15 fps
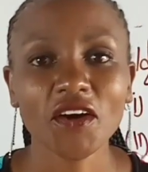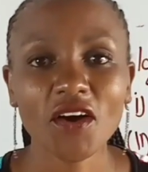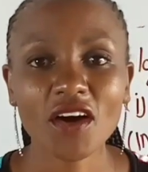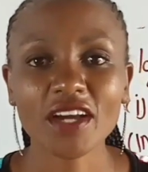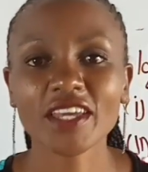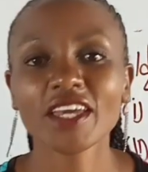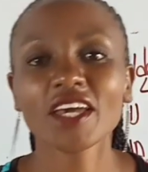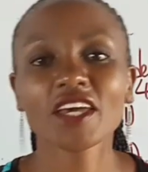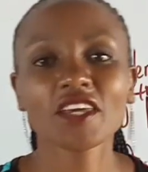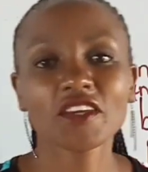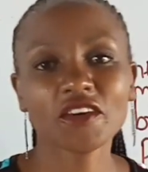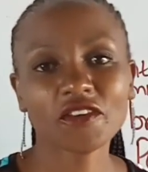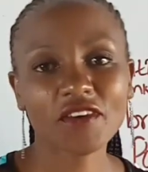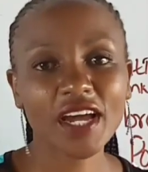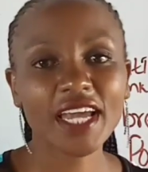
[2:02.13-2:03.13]
Okay,
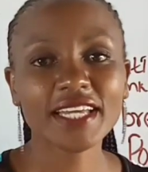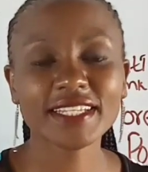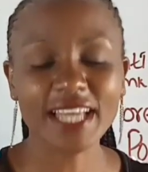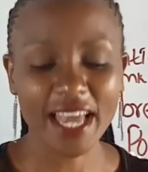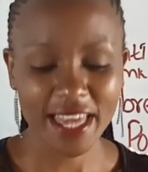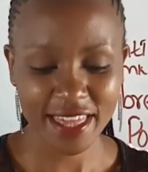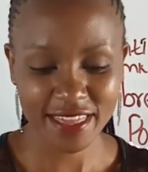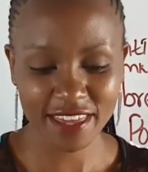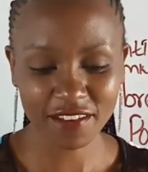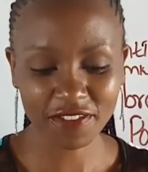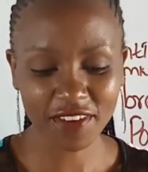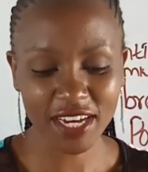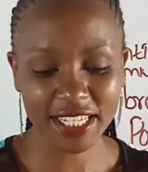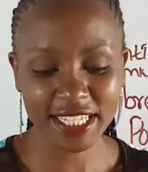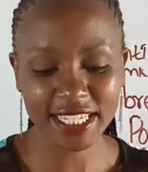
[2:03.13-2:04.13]
you're right. The
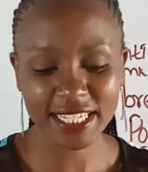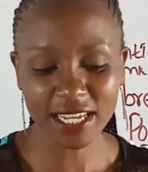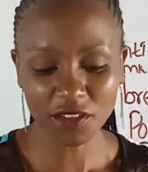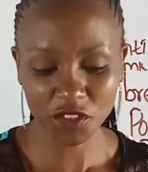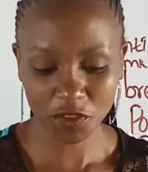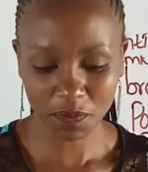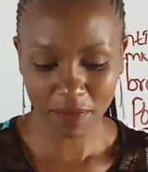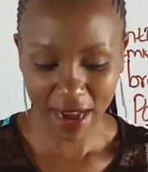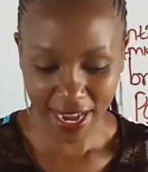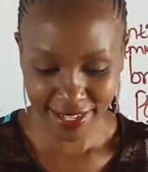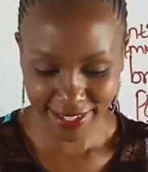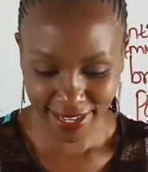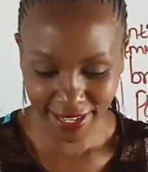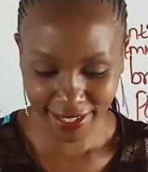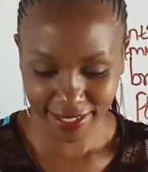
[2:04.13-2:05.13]
first sound
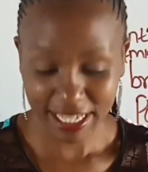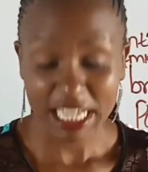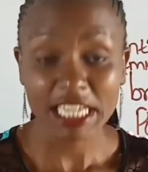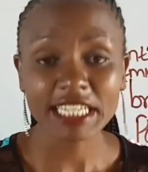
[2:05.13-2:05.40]
pattern